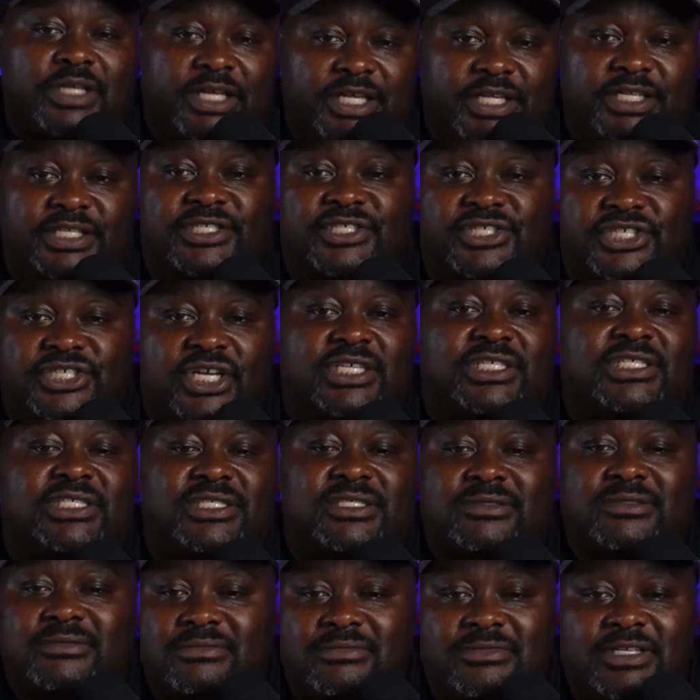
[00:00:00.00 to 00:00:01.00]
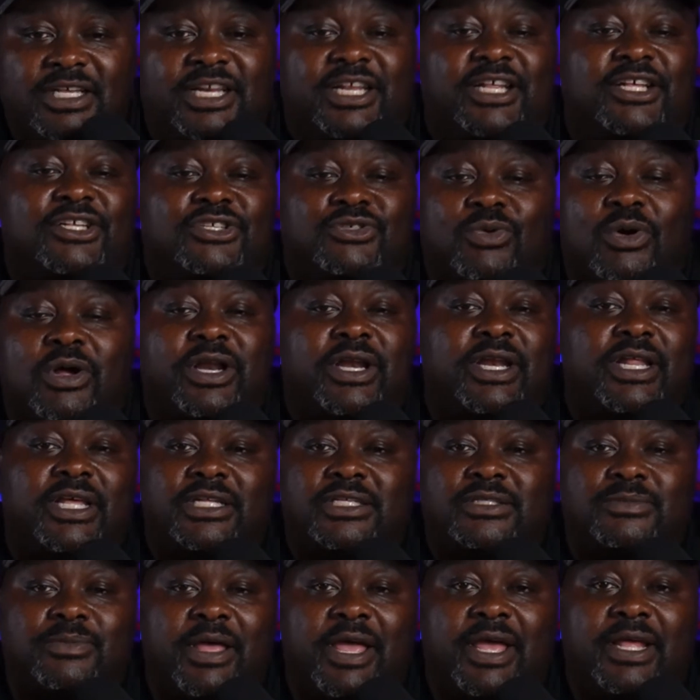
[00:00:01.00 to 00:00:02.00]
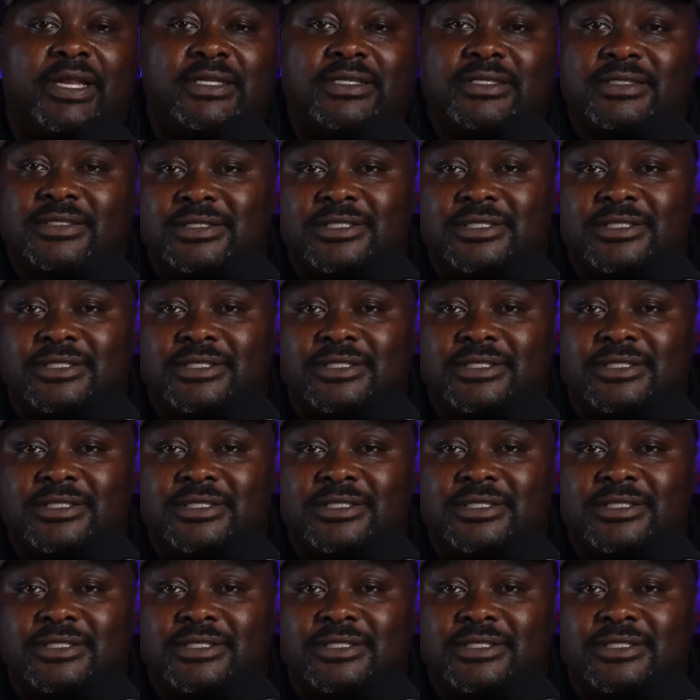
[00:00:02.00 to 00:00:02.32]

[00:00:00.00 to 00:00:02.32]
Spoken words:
is just, it is what it is, man.